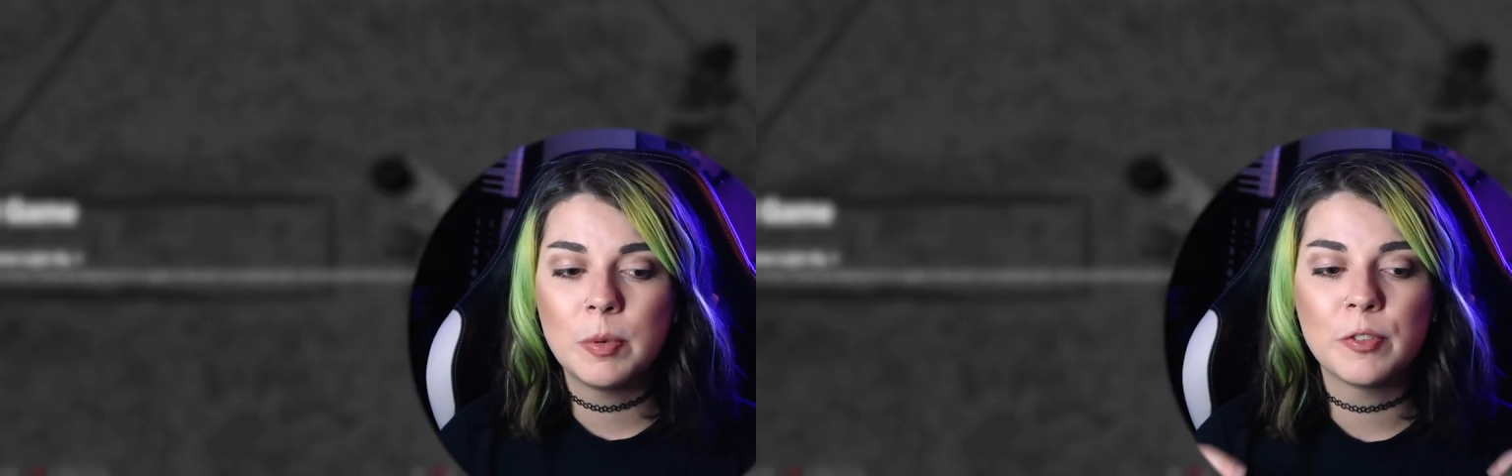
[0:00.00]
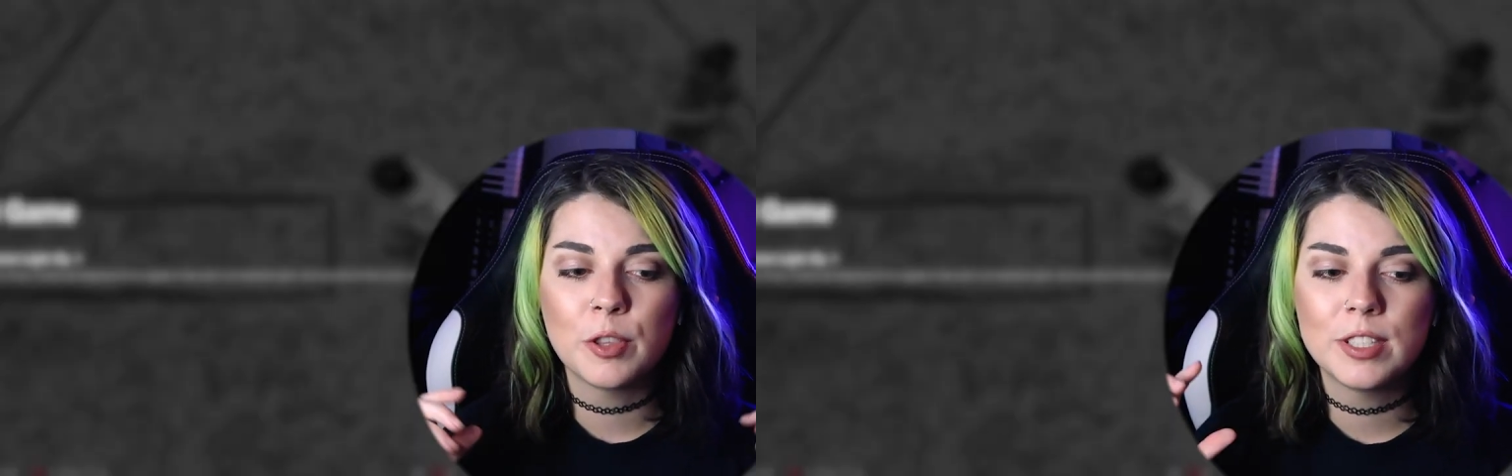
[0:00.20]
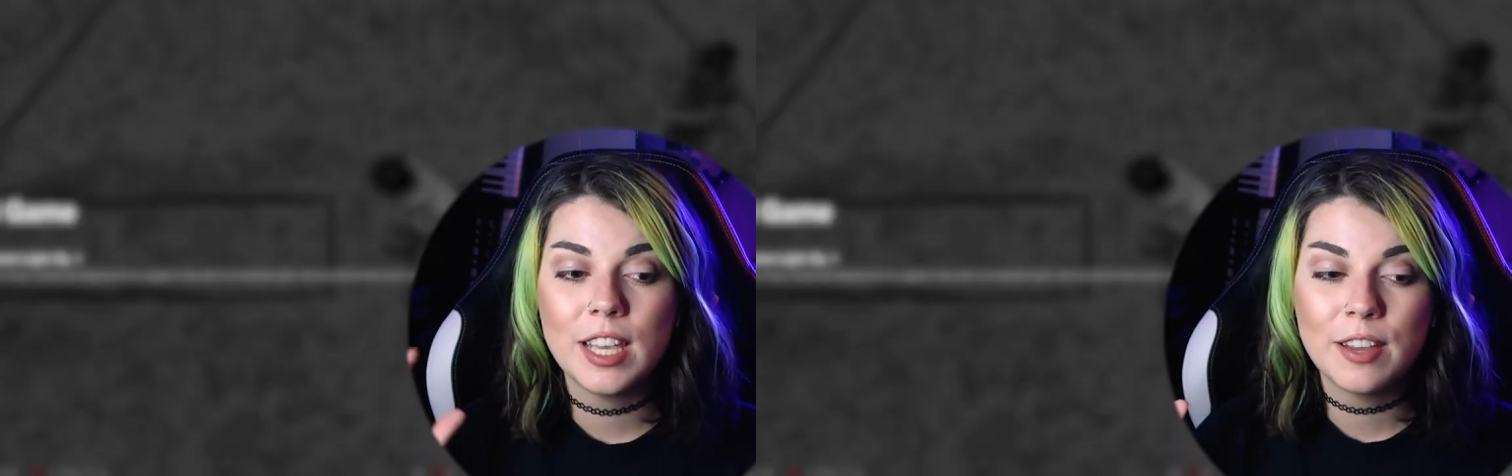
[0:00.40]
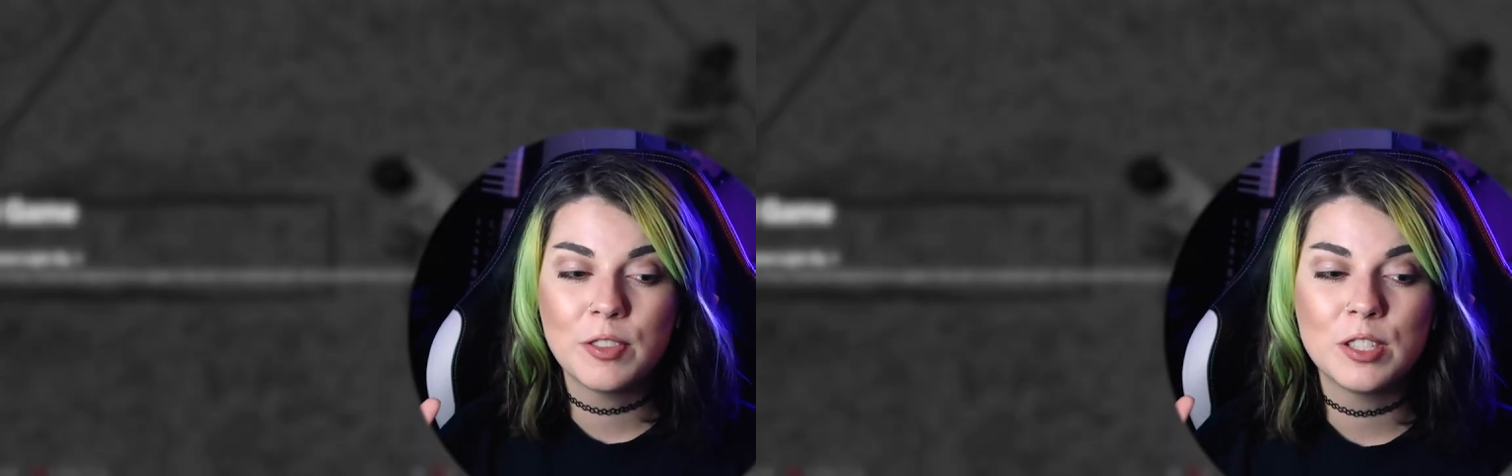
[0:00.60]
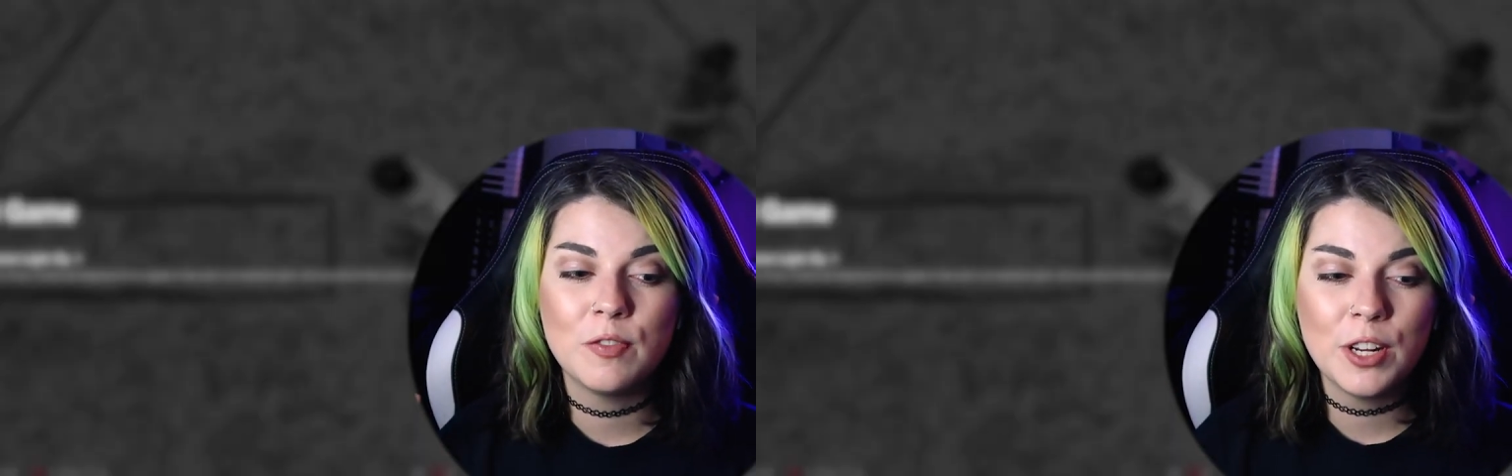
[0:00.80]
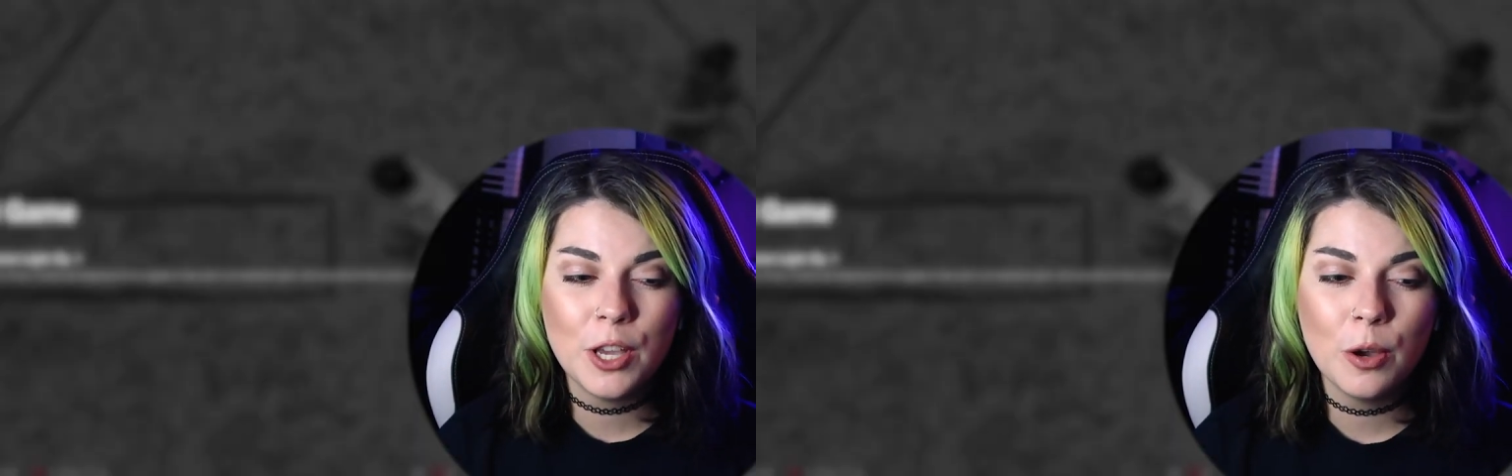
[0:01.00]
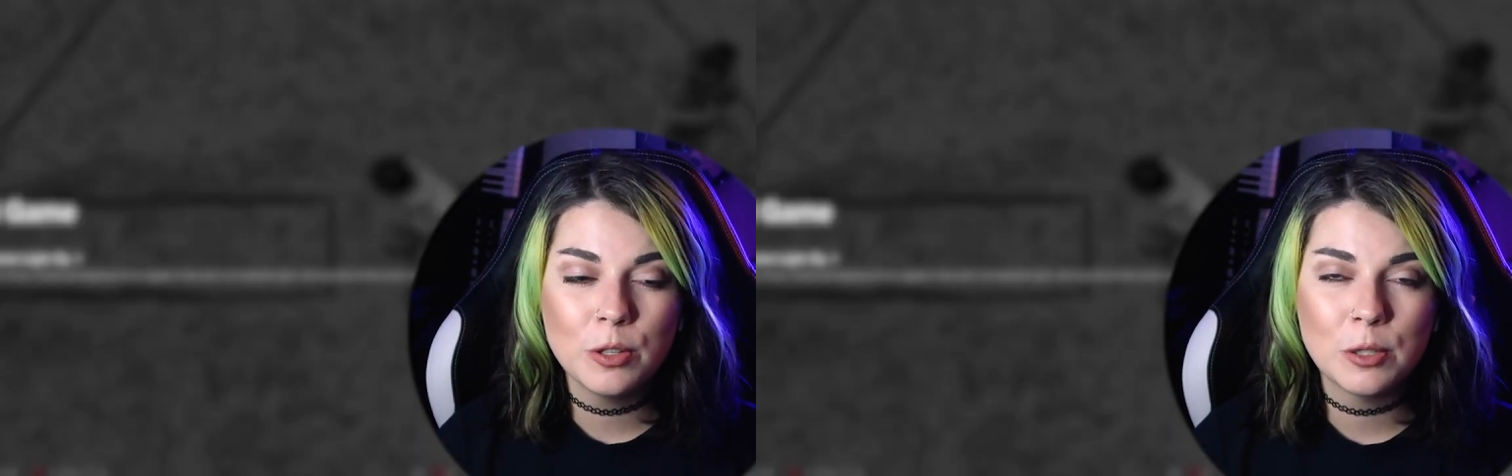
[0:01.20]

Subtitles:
but for the sake of this video,